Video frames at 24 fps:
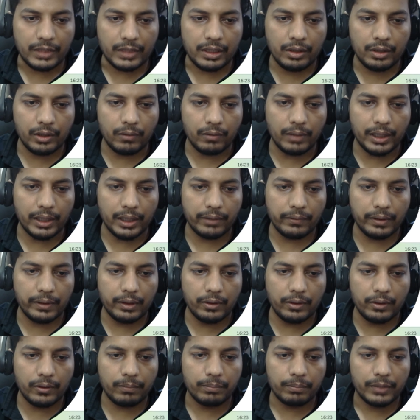Now what we'll
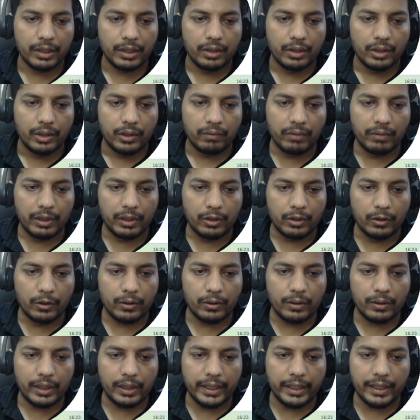do, we'll go to
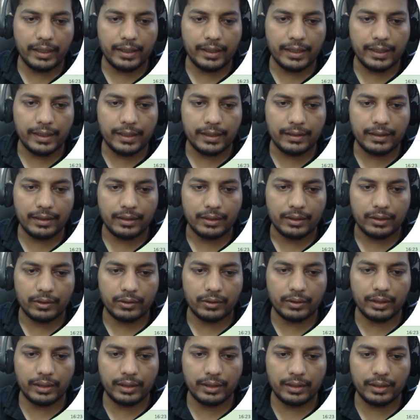the ADLS. So
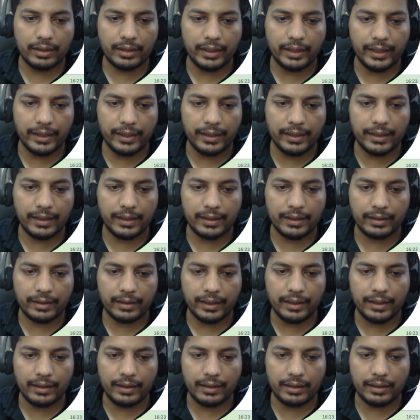this is the ADLS,
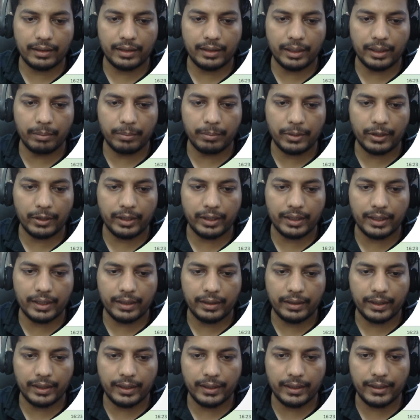right? The employee
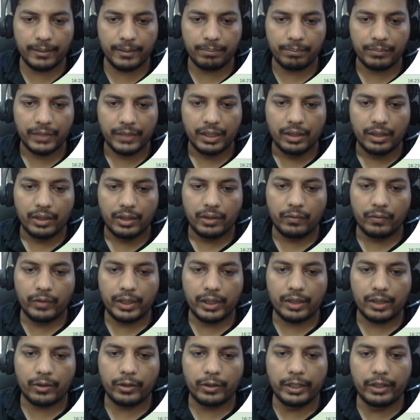container. We
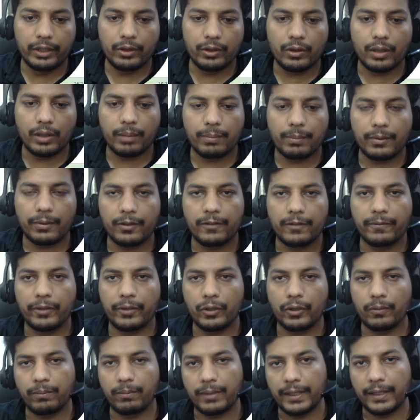are going to upload
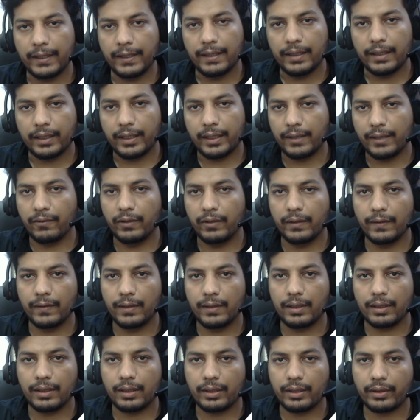few file and we'll
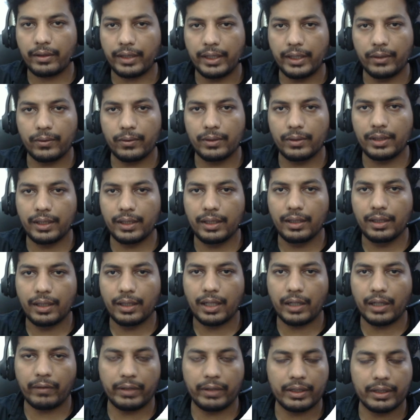try to see
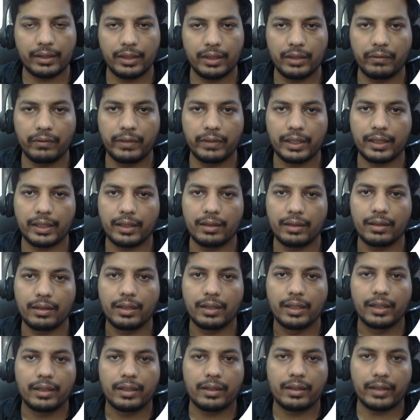how actually we can
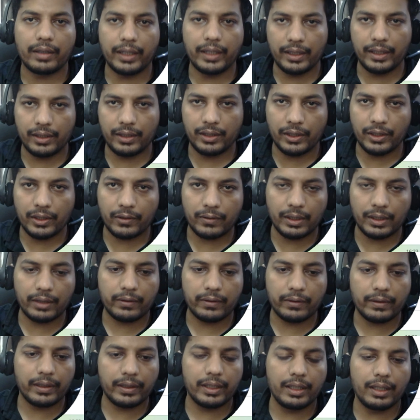write a SQL
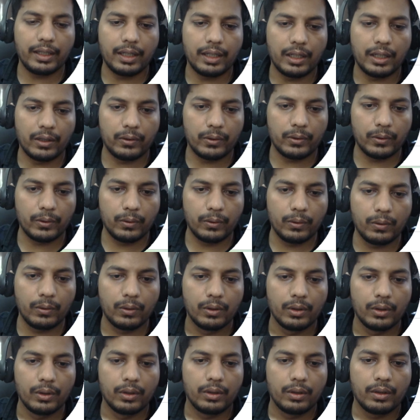query, how to
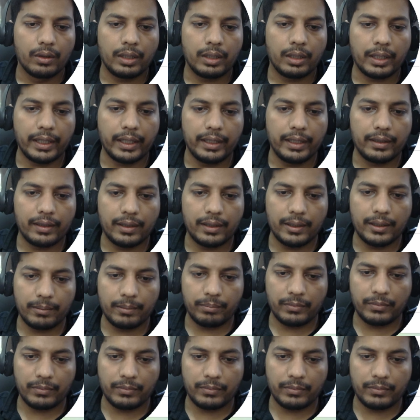write a